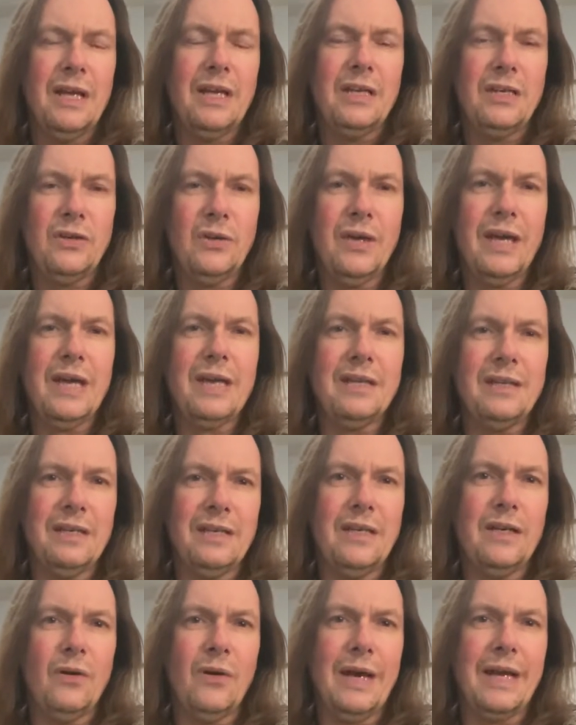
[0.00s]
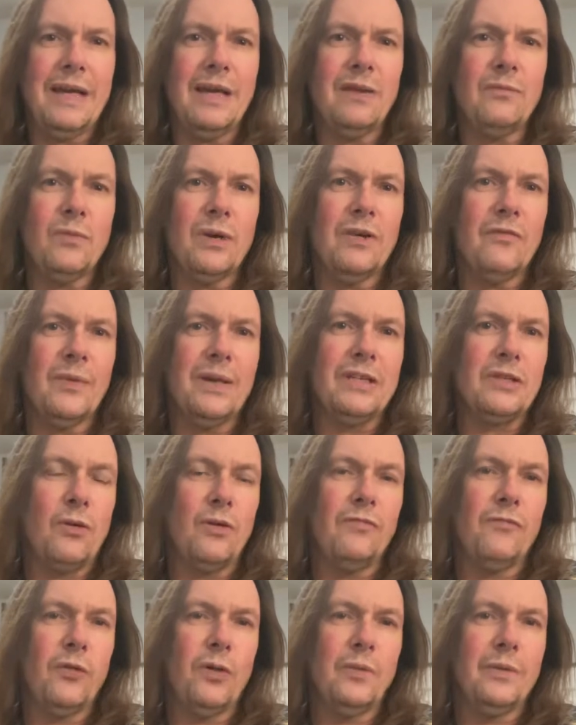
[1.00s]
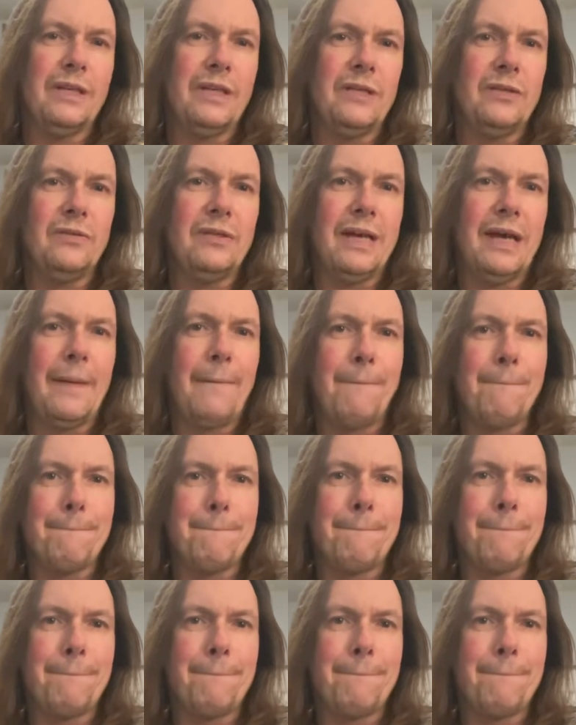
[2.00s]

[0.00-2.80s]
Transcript: You get, you know, I get what everybody's going for when they do that.